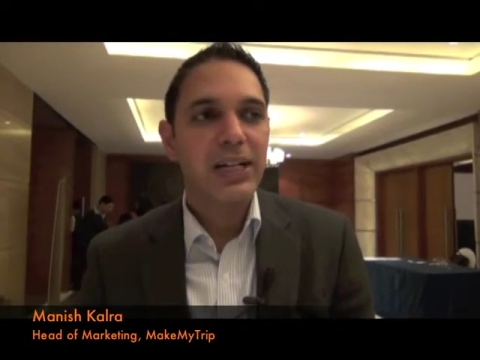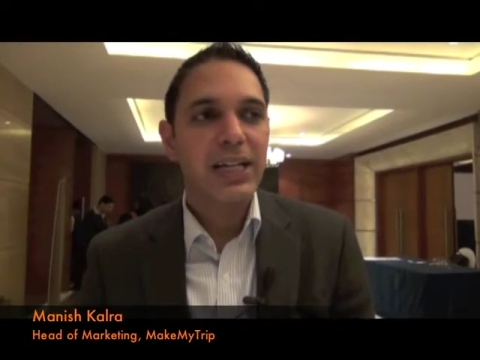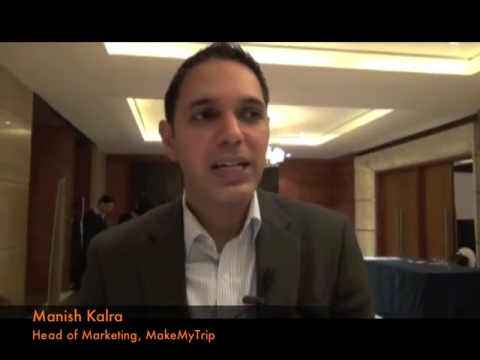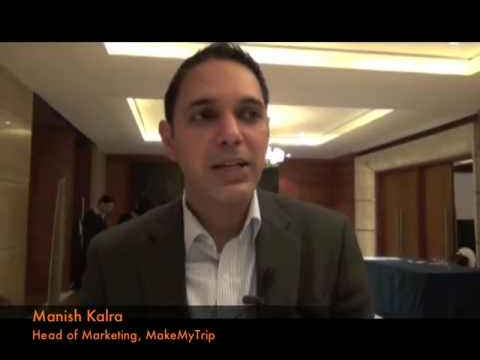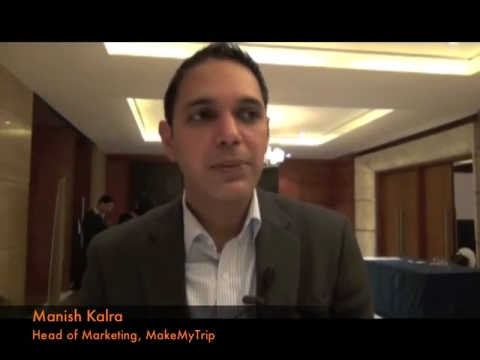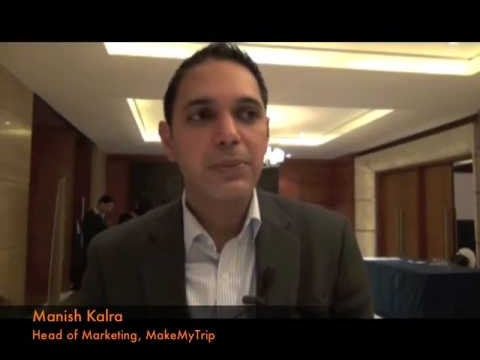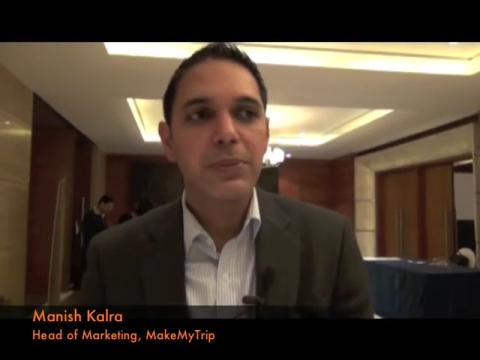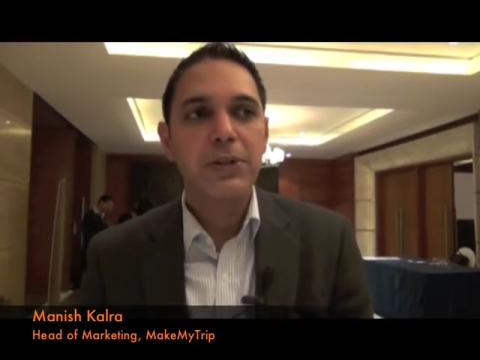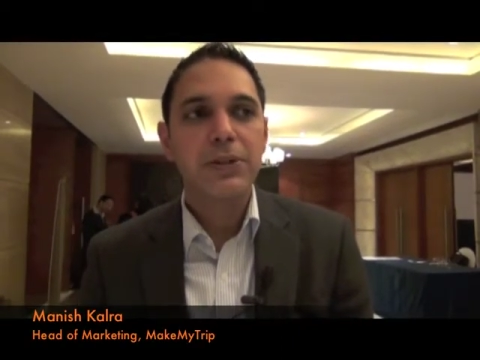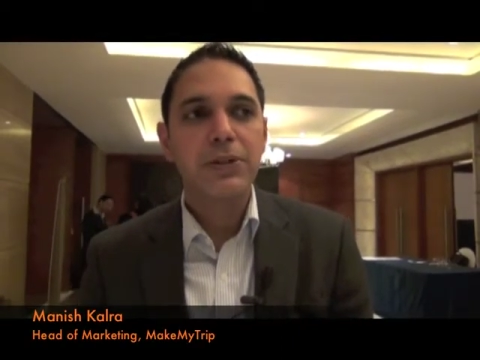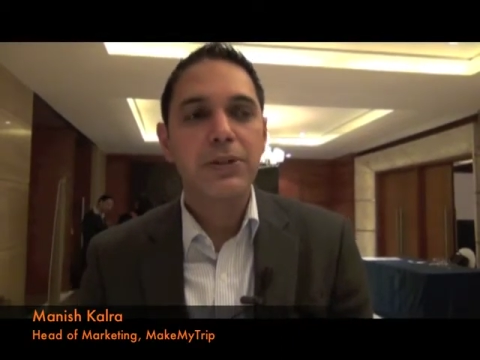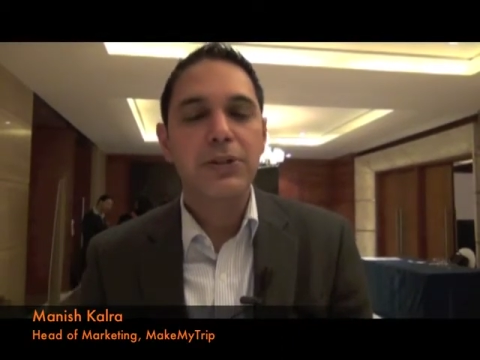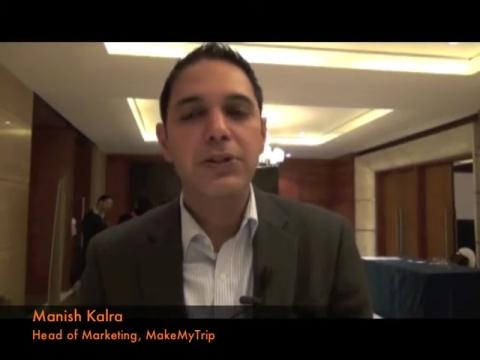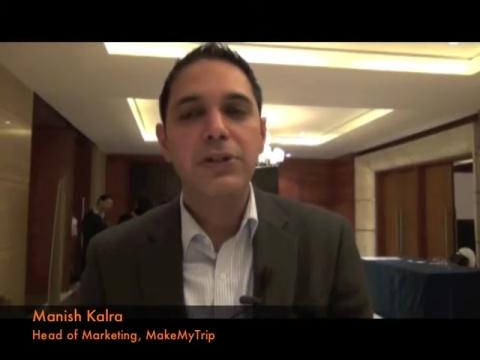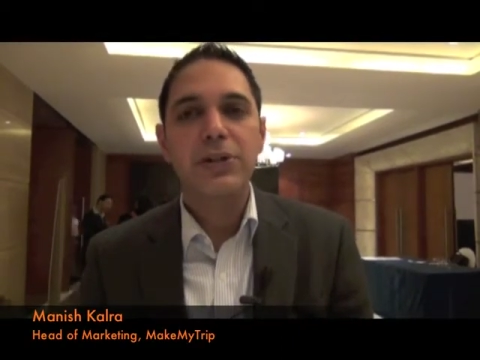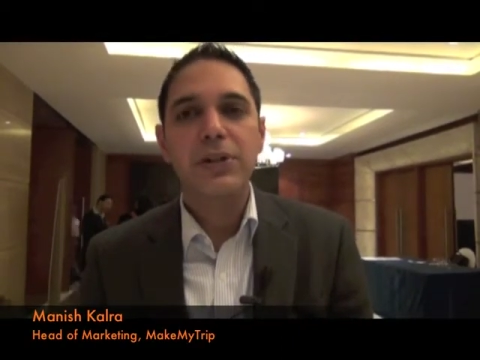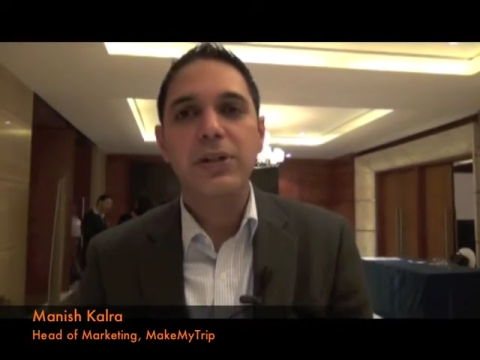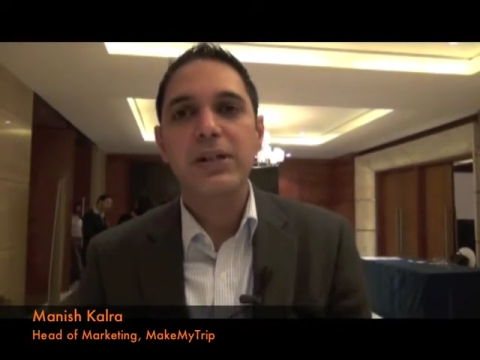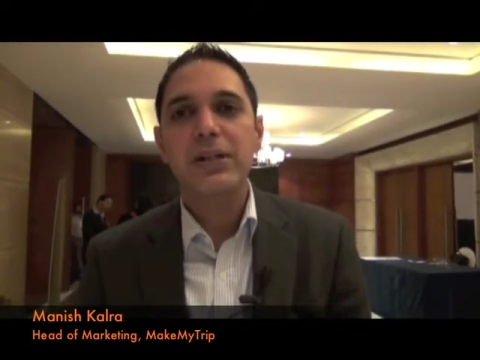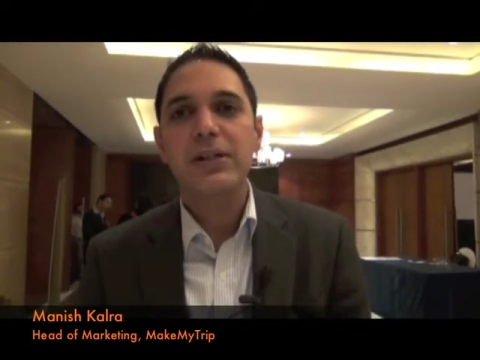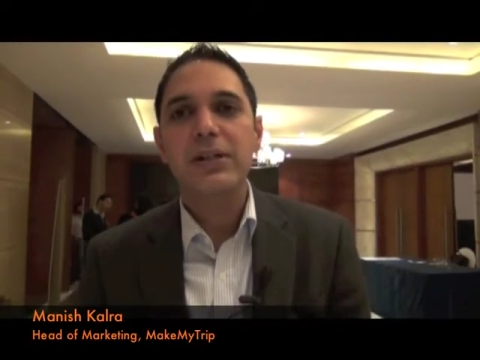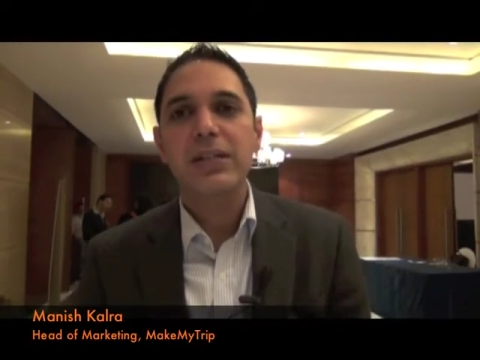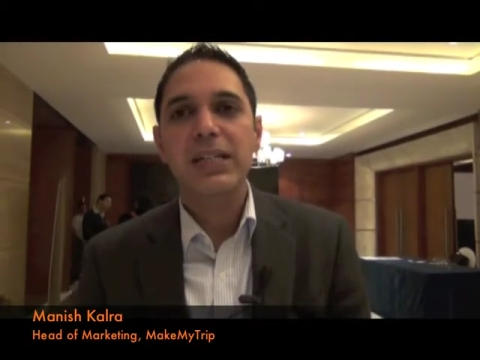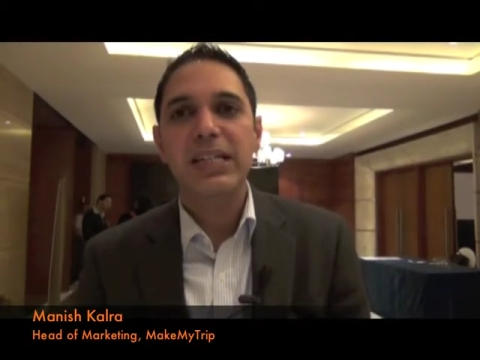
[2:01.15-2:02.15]
able to
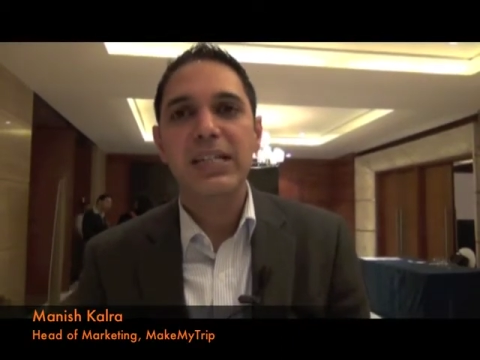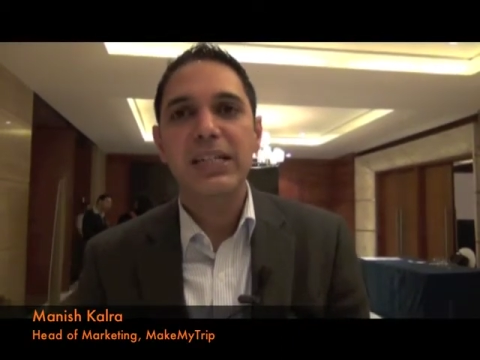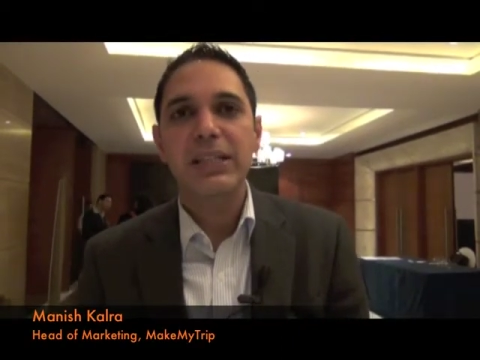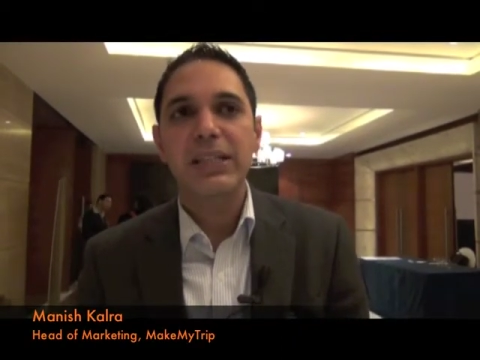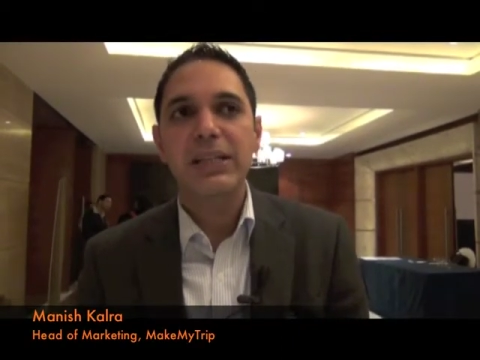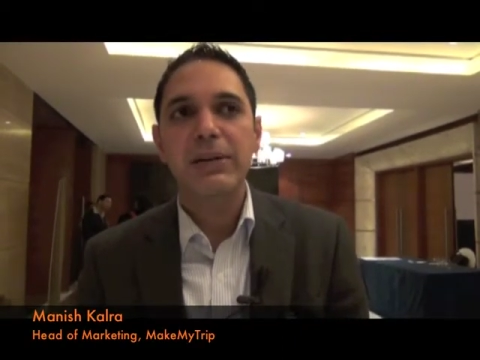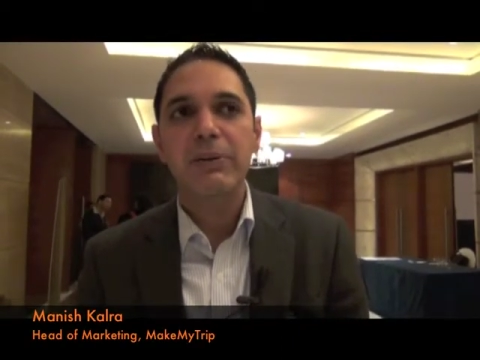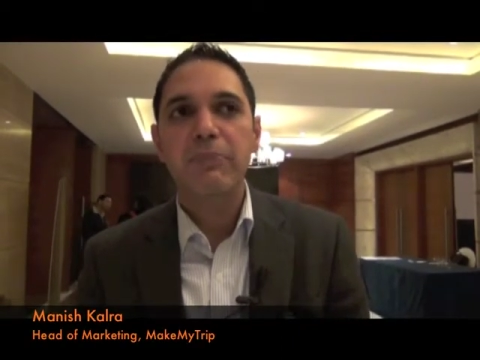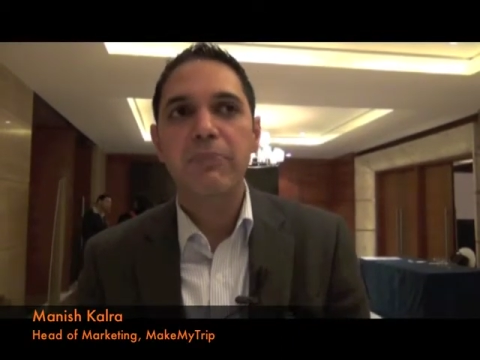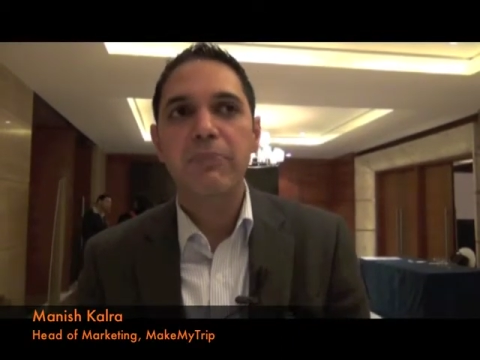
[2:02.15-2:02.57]
talk in a